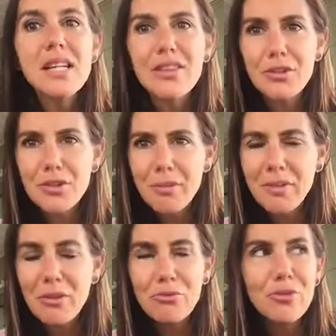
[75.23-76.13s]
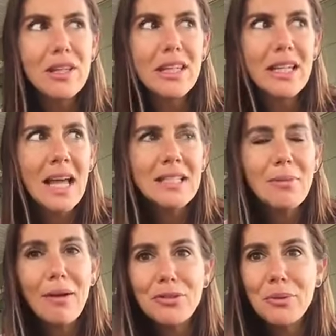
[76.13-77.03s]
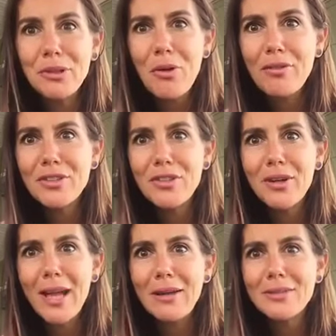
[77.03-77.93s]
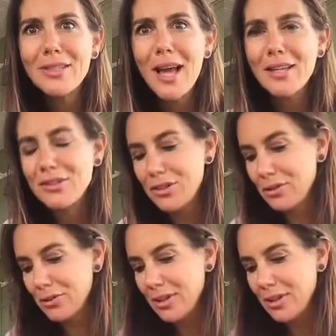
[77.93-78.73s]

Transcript: There's something really nice about doing coffee talk outside too.